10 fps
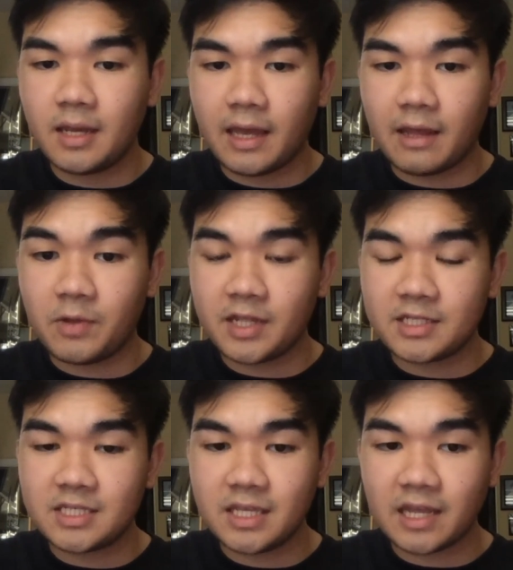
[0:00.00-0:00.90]
And we can
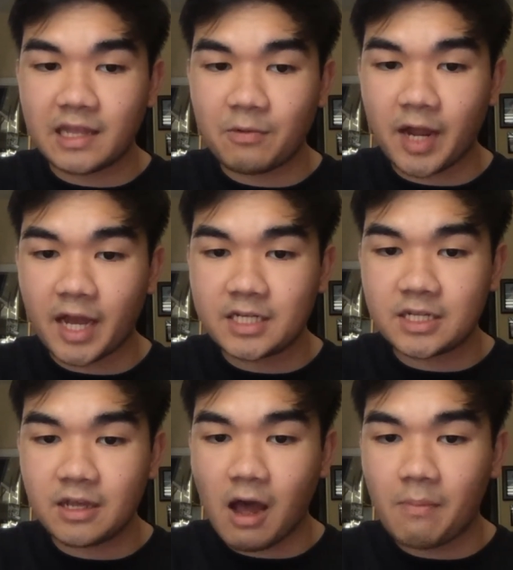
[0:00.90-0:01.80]
see that they were
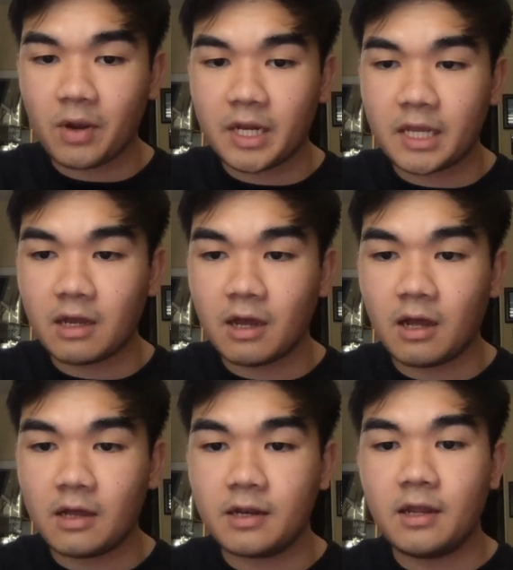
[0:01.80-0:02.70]
actually operating
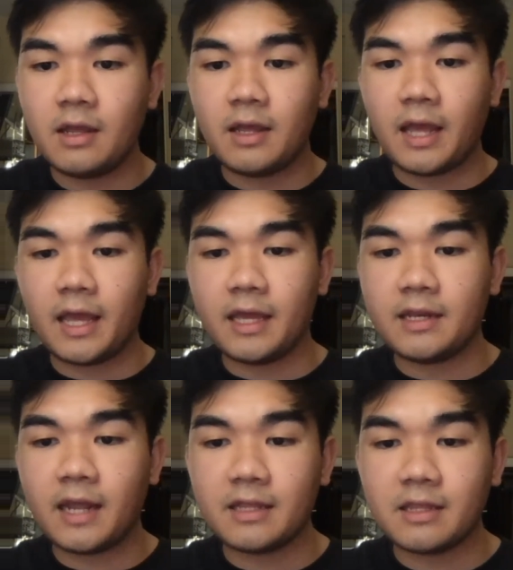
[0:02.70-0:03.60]
on a
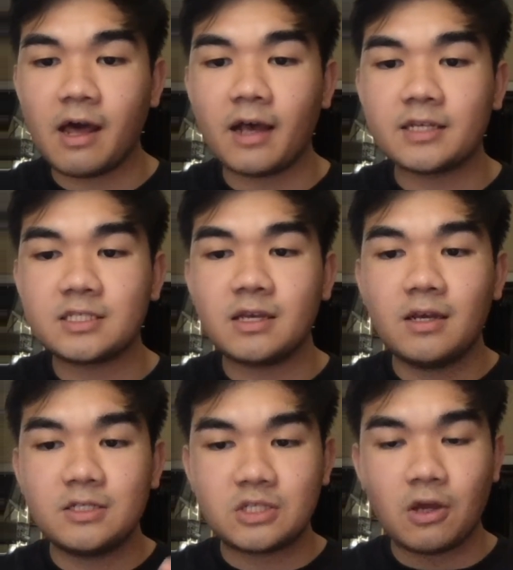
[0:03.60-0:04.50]
net loss.
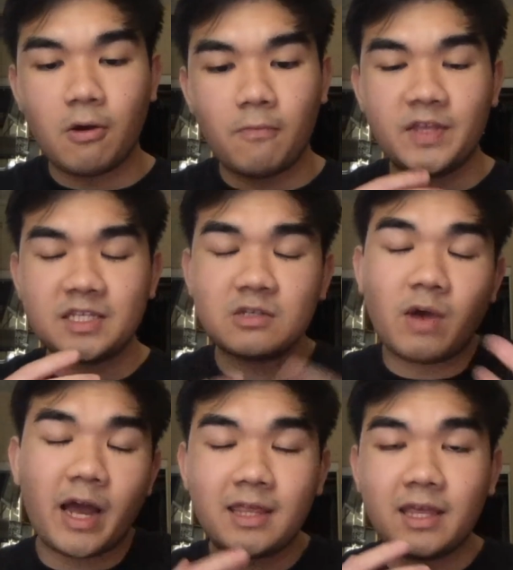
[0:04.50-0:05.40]
So this is
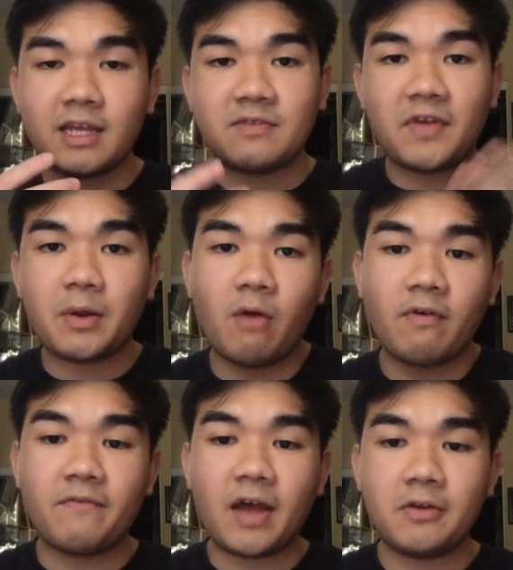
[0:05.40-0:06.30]
why I think it's very
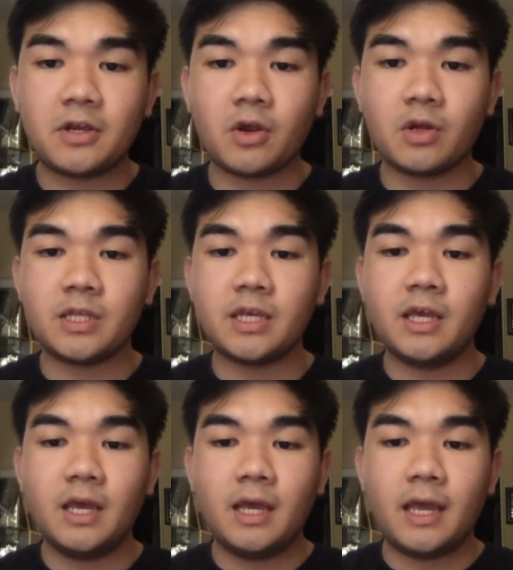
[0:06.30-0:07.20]
overvalued currently.
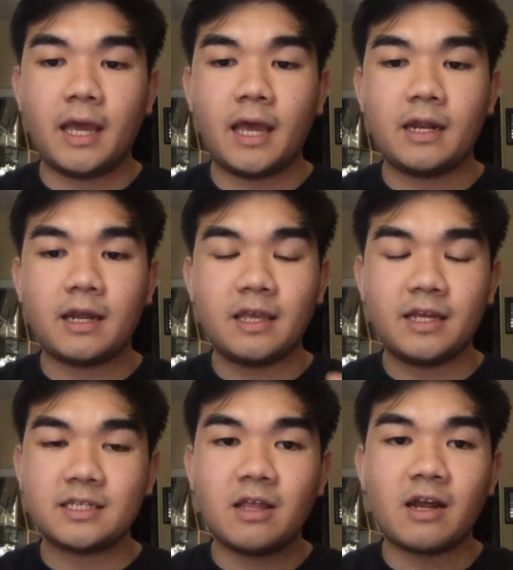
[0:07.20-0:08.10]
And I think
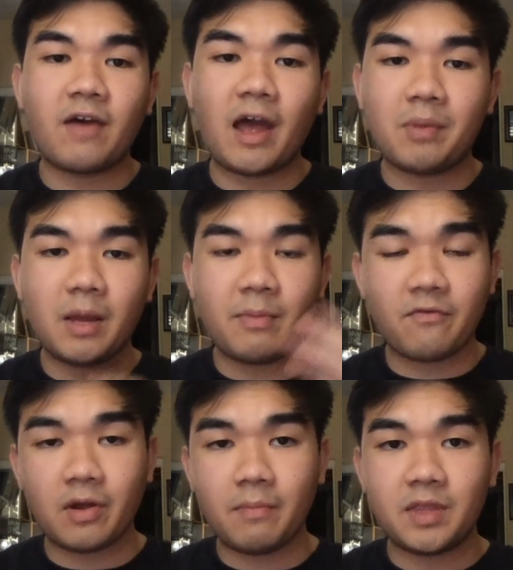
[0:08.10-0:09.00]
it's a lot of hype coming
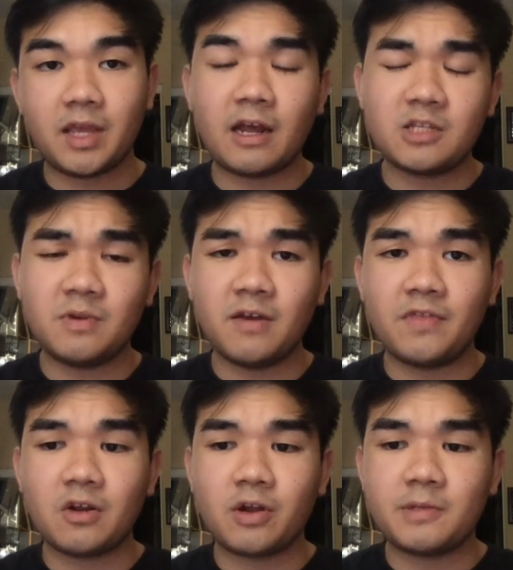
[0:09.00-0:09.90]
from the announcement of
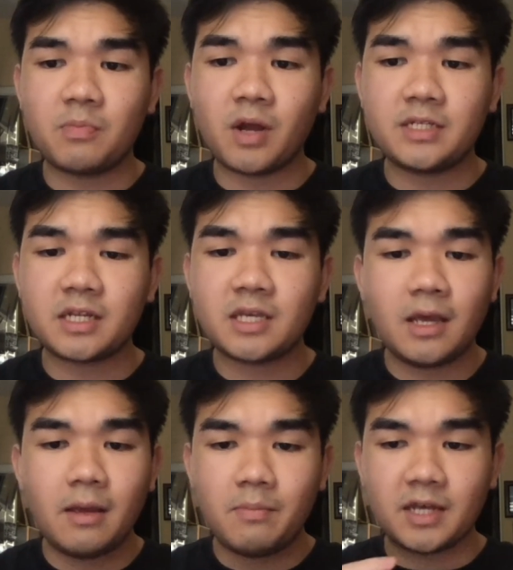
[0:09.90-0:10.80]
their crypto project
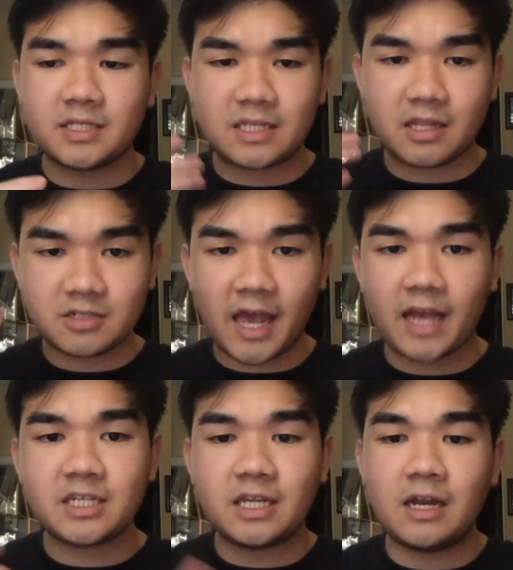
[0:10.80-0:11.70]
because there's
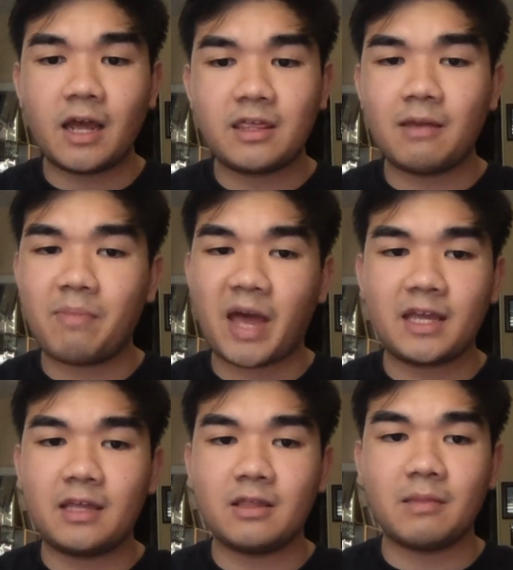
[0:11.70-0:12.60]
actually nothing
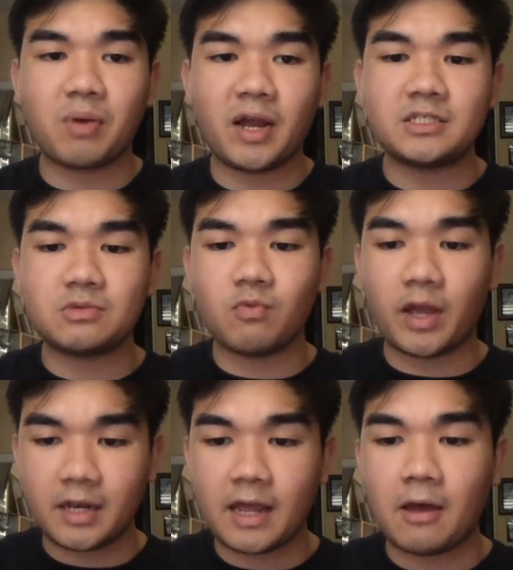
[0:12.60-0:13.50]
backing the price
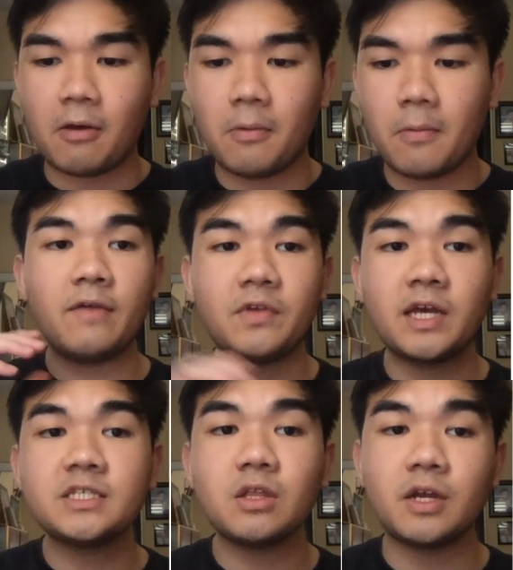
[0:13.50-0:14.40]
right now. If you
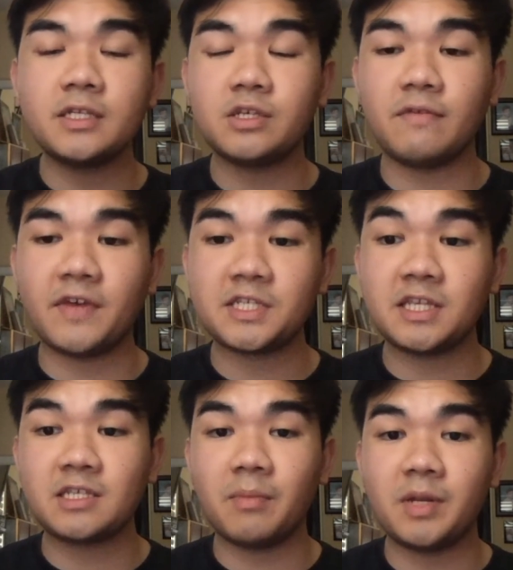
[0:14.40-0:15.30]
guys are looking to invest in
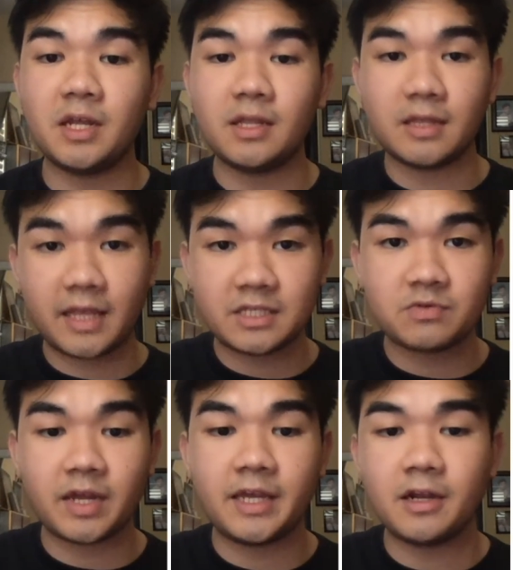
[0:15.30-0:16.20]
this company, this
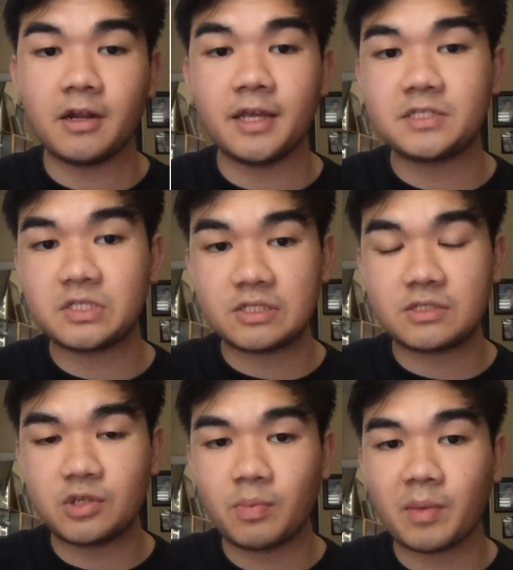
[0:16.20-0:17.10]
right here is
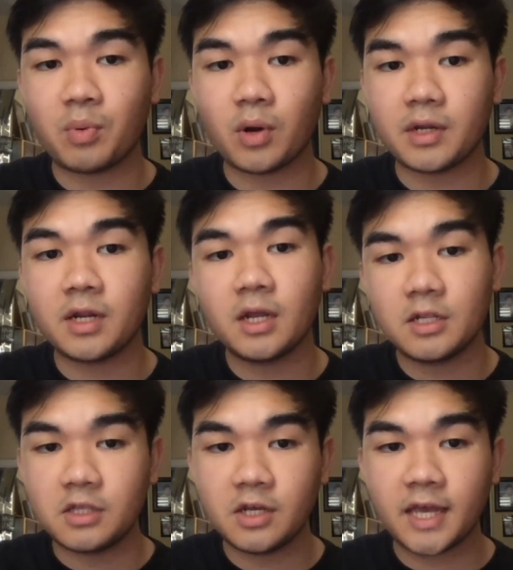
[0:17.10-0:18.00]
super important.
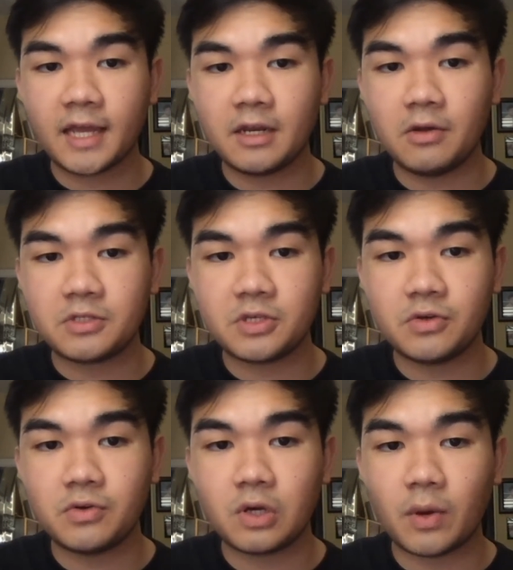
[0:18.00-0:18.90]
Look at note
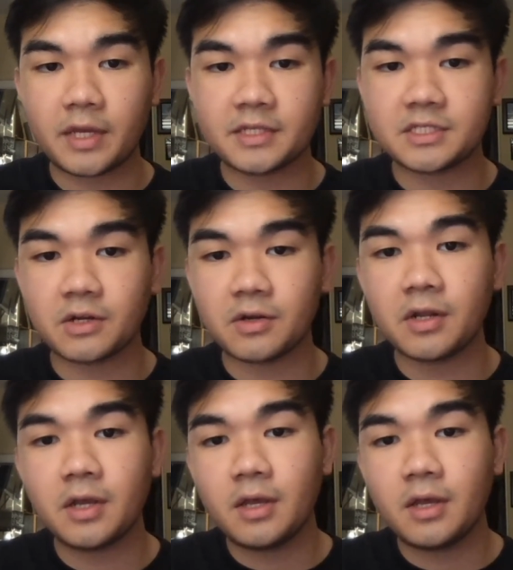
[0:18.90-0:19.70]
2, going concern.